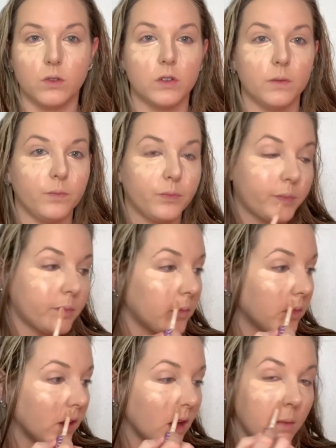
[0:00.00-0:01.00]

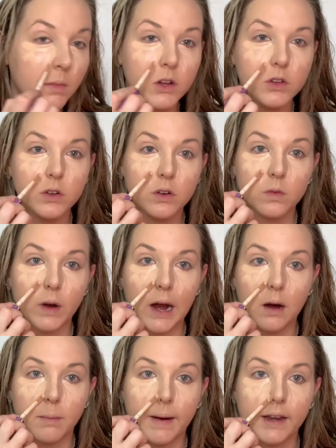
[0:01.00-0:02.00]
I'm going to do
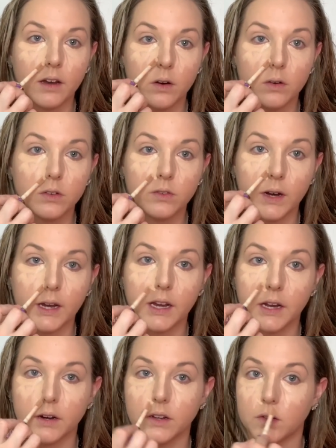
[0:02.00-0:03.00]
around my nose right
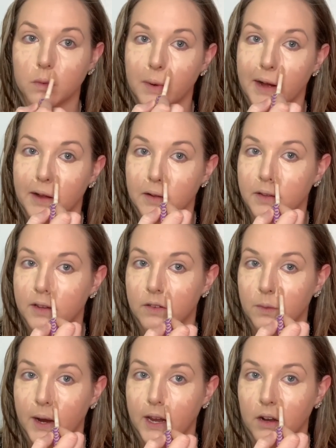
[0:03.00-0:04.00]
here as well. This
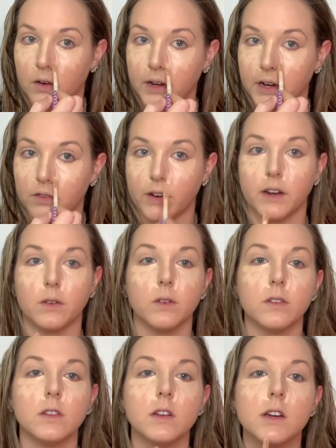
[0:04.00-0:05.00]
way you don't get wrinkles.
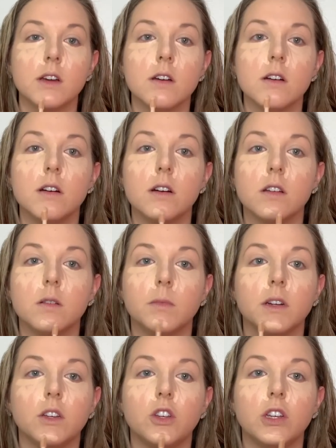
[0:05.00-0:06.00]
I do my
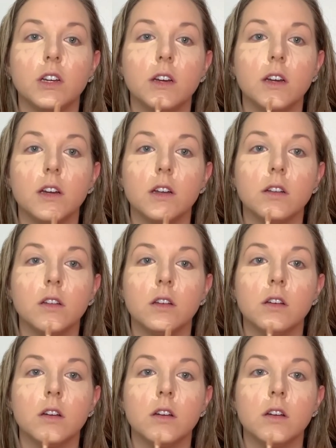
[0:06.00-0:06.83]
chin.